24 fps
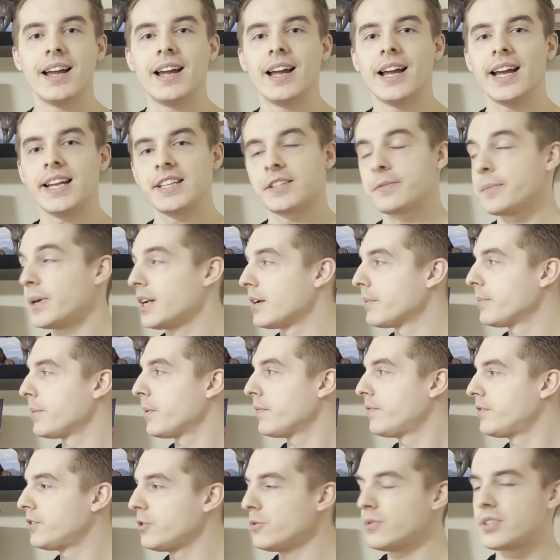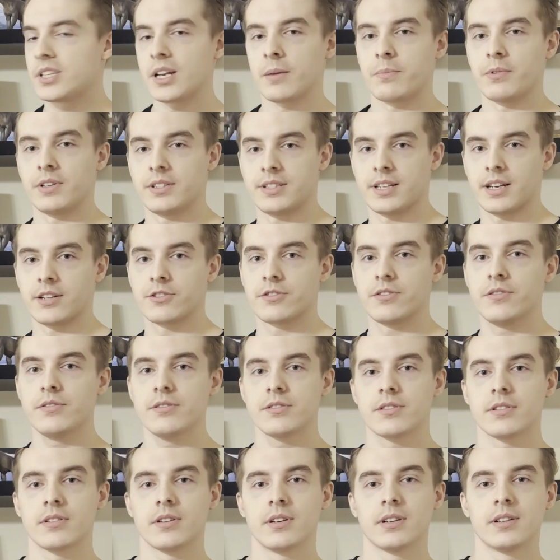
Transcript: It's made up of 2 separate sections.